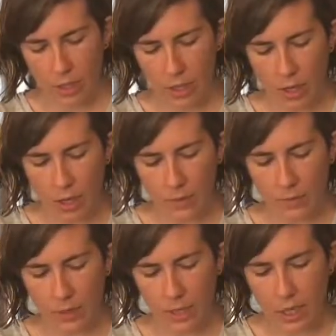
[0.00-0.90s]

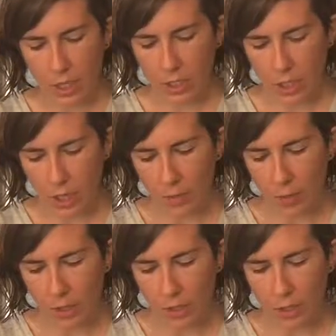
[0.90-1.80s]
The next sheet I'll
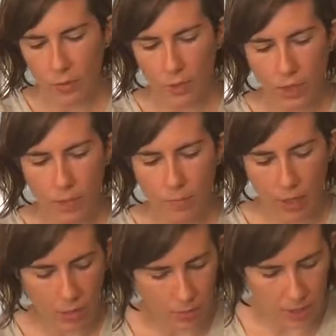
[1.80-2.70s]
probably do with the
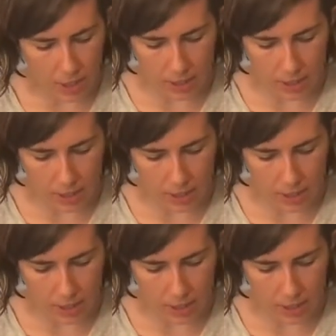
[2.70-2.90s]
bigger one.